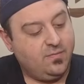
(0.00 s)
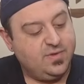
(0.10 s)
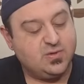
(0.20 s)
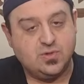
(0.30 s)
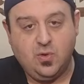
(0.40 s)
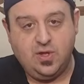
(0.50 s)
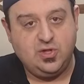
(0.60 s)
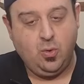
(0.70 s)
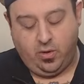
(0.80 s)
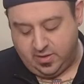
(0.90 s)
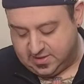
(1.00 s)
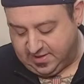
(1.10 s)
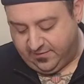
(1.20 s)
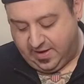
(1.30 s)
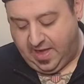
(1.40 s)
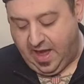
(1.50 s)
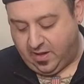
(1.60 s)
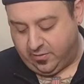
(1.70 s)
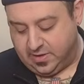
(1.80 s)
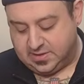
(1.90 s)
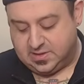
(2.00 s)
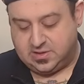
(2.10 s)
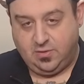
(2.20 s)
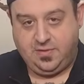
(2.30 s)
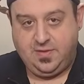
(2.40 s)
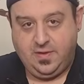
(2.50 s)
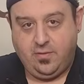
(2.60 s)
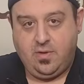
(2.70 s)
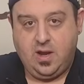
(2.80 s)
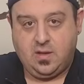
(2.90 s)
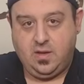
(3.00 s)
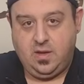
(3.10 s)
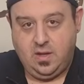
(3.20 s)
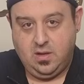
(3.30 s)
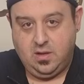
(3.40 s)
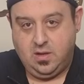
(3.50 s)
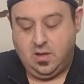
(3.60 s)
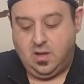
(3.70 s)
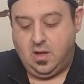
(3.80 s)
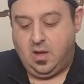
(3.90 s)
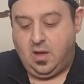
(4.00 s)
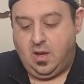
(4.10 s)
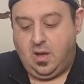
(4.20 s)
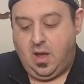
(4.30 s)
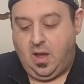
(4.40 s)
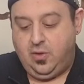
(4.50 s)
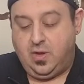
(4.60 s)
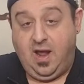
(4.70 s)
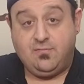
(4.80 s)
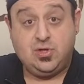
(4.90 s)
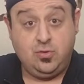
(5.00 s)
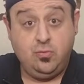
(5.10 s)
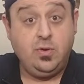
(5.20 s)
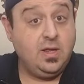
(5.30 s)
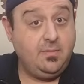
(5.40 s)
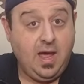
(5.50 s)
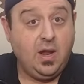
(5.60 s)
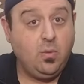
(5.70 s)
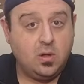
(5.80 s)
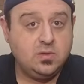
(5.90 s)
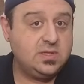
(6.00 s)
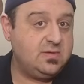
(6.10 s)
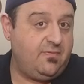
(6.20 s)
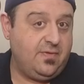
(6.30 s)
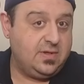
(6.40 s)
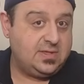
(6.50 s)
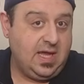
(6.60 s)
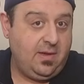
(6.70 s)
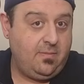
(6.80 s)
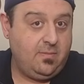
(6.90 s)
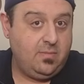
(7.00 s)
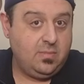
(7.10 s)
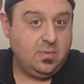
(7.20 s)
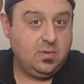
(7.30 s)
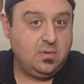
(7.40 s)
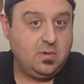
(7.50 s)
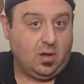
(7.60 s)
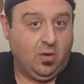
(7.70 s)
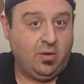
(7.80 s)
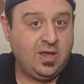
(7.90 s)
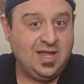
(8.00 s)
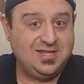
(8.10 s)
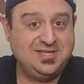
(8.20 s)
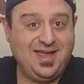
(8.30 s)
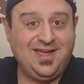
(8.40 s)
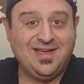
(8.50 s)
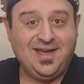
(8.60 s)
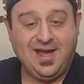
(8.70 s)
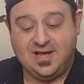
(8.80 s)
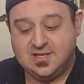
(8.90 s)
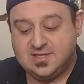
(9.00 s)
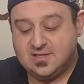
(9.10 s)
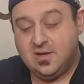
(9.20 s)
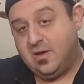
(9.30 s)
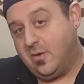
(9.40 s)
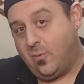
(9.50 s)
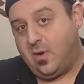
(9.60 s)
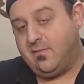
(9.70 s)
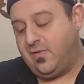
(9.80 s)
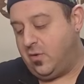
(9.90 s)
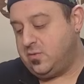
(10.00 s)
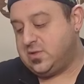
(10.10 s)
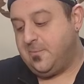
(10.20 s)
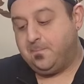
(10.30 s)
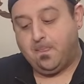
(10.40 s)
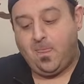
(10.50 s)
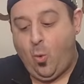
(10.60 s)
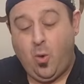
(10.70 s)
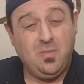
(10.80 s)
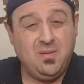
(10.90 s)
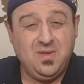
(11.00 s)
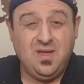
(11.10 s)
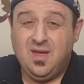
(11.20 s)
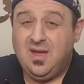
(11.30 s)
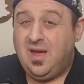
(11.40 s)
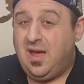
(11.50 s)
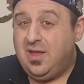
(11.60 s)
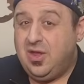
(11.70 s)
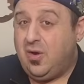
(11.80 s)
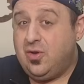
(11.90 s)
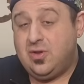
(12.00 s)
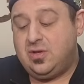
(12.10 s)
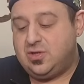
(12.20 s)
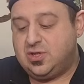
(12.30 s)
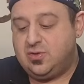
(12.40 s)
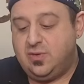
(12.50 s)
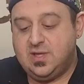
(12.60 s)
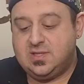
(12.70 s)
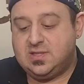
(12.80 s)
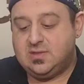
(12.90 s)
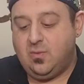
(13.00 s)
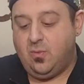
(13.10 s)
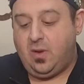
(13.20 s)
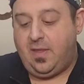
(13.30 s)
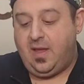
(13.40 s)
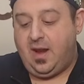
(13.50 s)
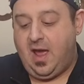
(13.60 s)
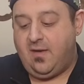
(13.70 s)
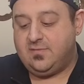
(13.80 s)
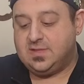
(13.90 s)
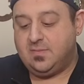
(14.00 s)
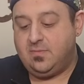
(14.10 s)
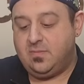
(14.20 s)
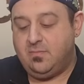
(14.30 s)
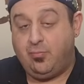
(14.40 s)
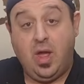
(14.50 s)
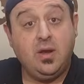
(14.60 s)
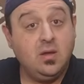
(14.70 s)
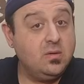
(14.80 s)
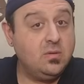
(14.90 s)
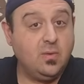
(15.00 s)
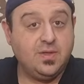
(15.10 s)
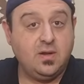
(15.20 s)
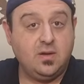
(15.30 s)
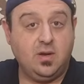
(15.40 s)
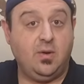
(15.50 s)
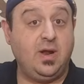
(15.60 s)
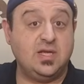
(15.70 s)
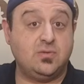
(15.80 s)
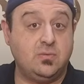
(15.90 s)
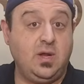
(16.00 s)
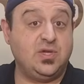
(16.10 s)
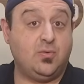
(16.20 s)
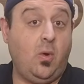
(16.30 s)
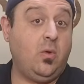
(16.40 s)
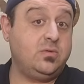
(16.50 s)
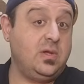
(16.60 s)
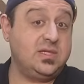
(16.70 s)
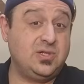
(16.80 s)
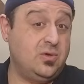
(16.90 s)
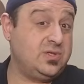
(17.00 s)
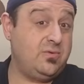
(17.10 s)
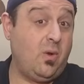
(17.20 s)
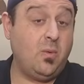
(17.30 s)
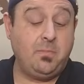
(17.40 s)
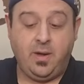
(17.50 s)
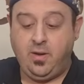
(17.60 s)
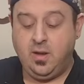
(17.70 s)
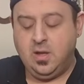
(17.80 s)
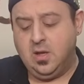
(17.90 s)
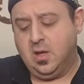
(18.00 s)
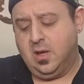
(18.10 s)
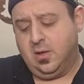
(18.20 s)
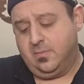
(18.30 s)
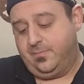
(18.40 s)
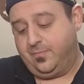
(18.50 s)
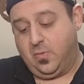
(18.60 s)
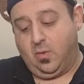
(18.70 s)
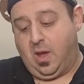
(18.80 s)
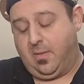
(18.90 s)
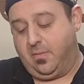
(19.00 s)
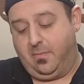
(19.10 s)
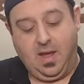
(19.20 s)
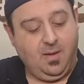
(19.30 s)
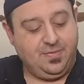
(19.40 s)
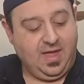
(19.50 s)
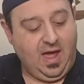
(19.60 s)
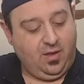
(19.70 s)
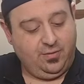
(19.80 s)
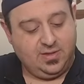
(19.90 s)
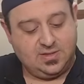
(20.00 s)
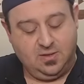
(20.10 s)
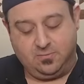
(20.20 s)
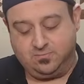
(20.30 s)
This one's only 270 calories, so theoretically, you can have 2 really bad ones for the same caloric intake as one of those. Or maybe, you can just do this and then have some bread with it, a nice roll, nice toasted roll with butter. Look how make up the calories.